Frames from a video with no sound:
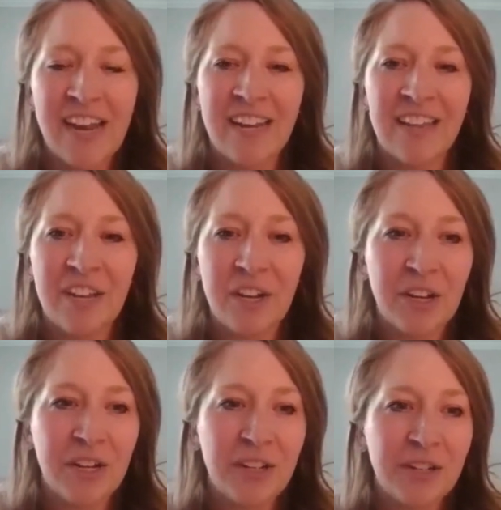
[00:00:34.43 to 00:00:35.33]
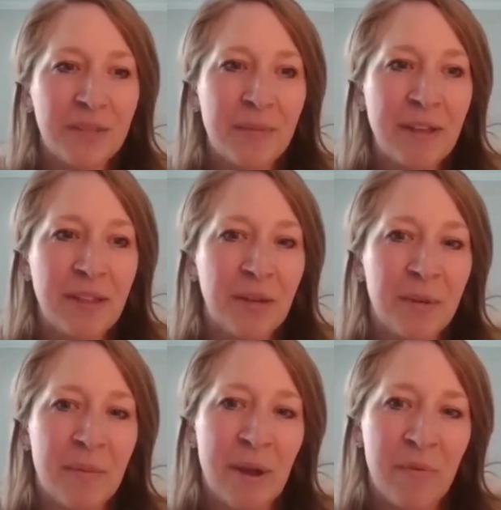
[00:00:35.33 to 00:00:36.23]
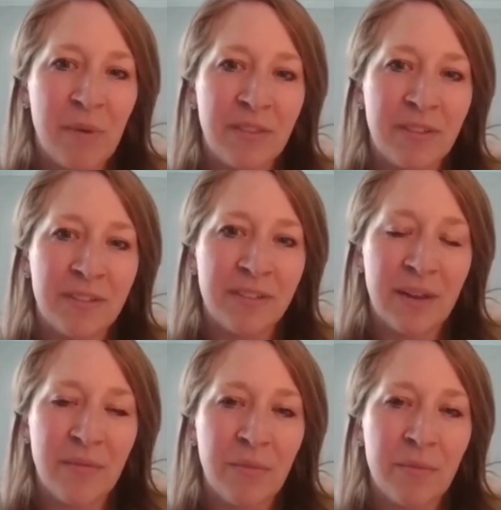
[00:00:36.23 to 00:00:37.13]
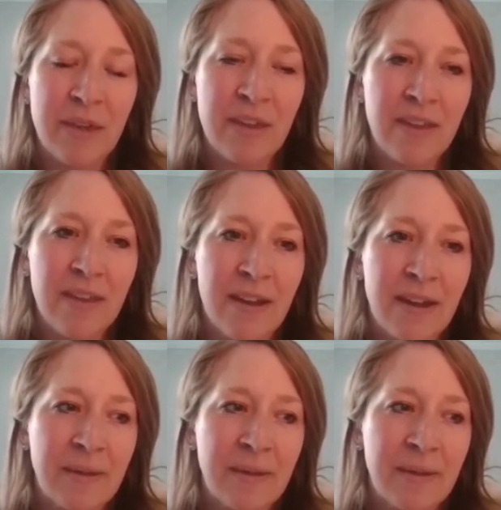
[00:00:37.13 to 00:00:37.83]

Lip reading: and let her speak a little bit about what this day will be.